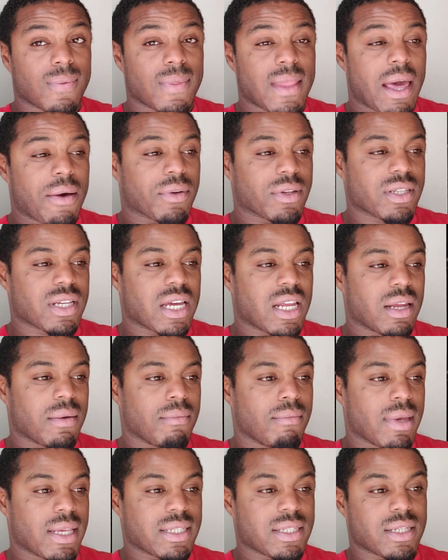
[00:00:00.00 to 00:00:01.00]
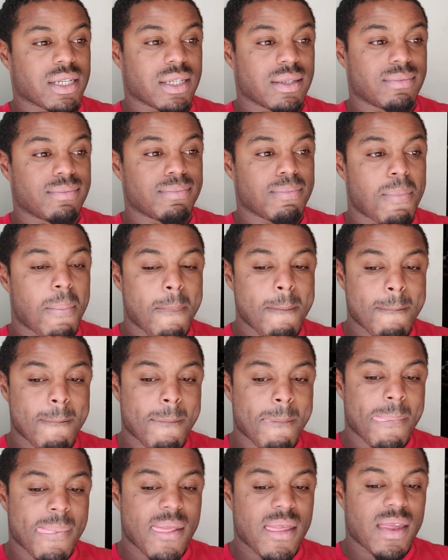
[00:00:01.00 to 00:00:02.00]
that was kind of messed up.
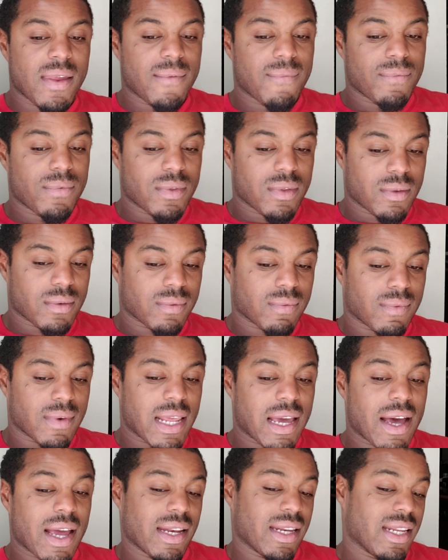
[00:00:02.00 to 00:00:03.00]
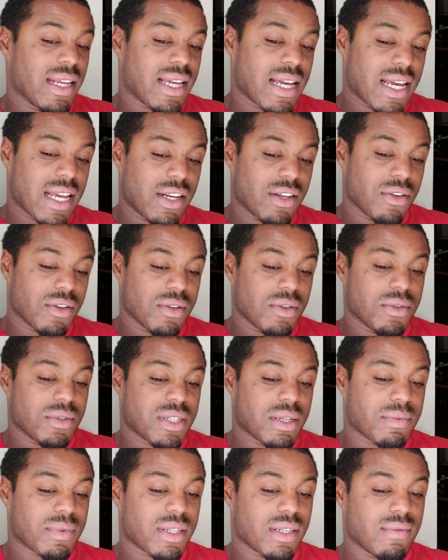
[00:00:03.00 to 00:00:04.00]
Now, I did kind of do
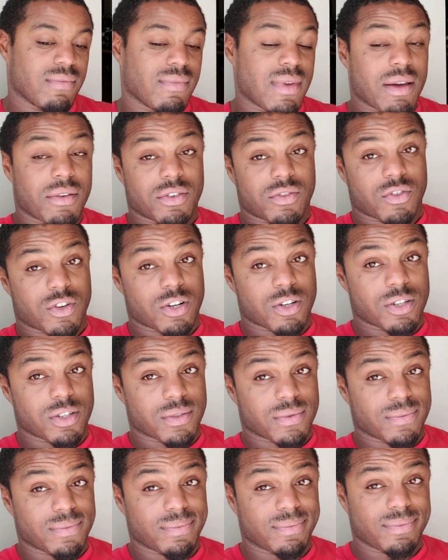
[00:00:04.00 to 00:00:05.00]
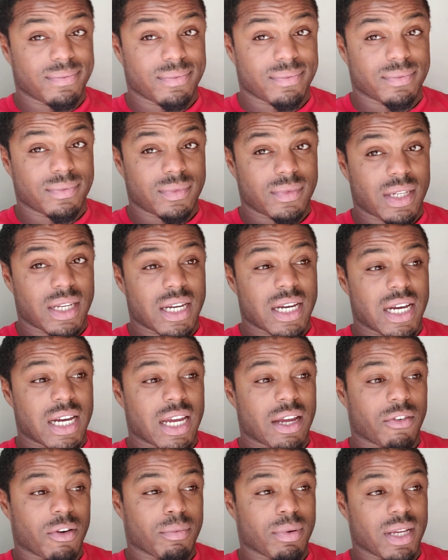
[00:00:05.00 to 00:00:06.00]
something that was wrong.
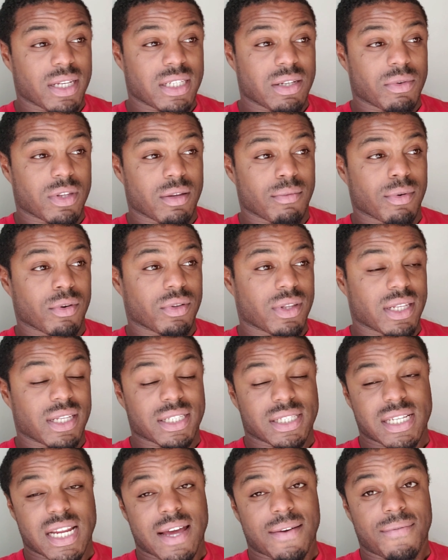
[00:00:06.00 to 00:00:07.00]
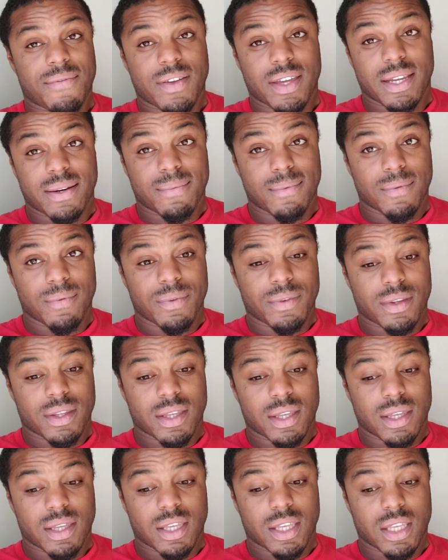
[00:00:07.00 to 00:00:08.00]
I replaced it with a bolt that does not fit.
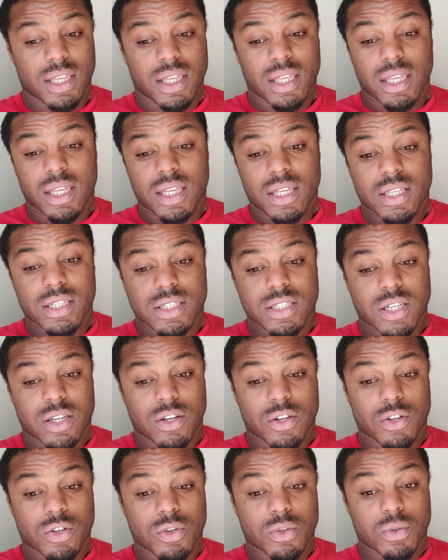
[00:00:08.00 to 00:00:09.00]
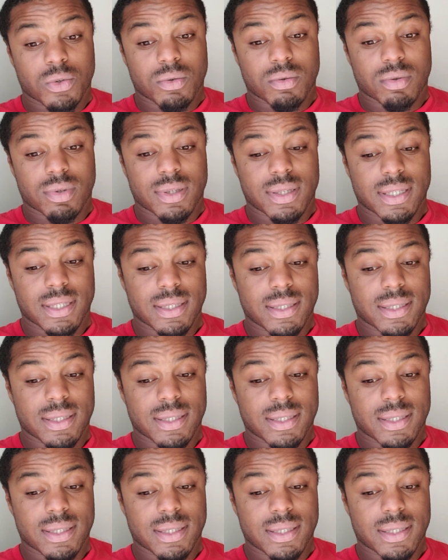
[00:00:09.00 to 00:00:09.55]
So